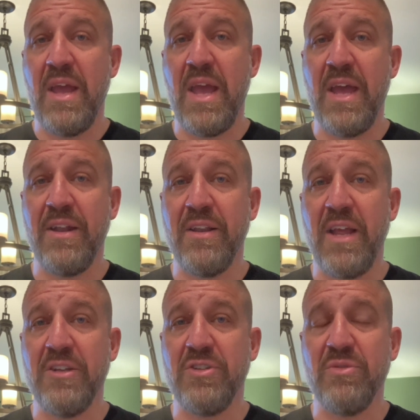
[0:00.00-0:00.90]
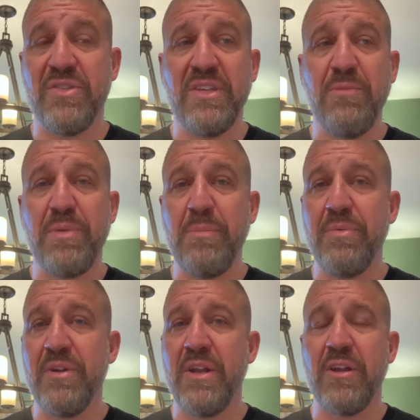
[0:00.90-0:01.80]
And as you see,
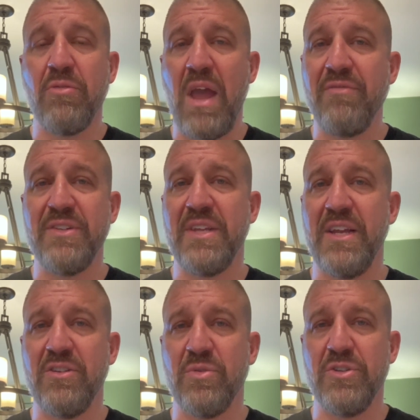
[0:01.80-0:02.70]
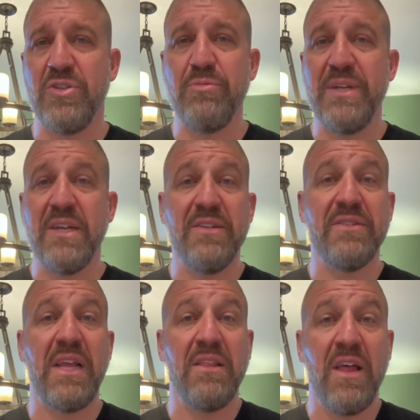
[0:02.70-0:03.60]
people are going to gravitate towards you because
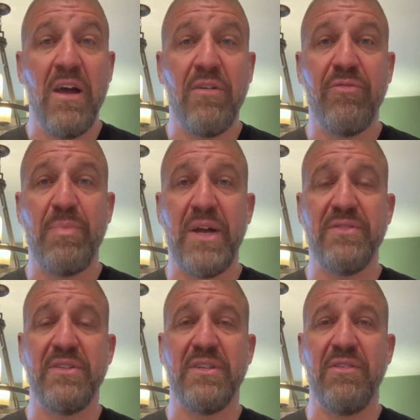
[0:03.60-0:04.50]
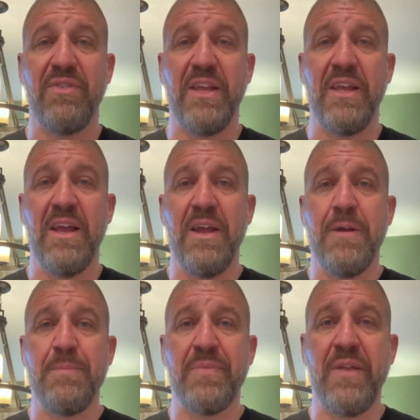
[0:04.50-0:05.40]
they love positivity
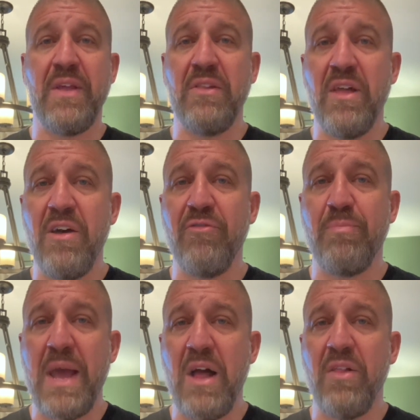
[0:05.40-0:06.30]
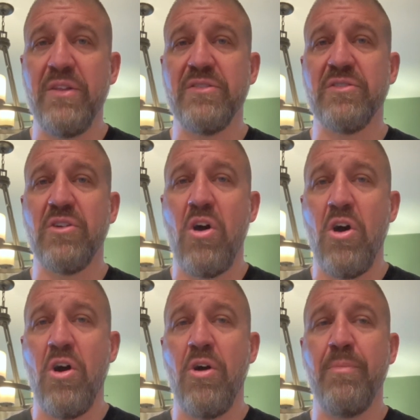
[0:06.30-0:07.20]
and they love balanced,
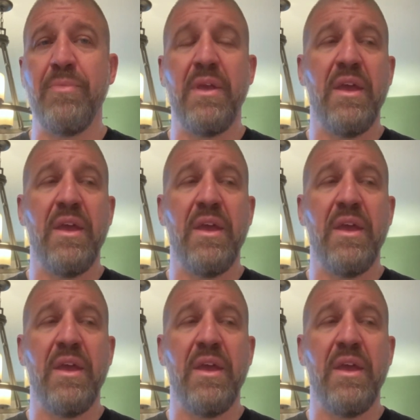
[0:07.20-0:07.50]
calm,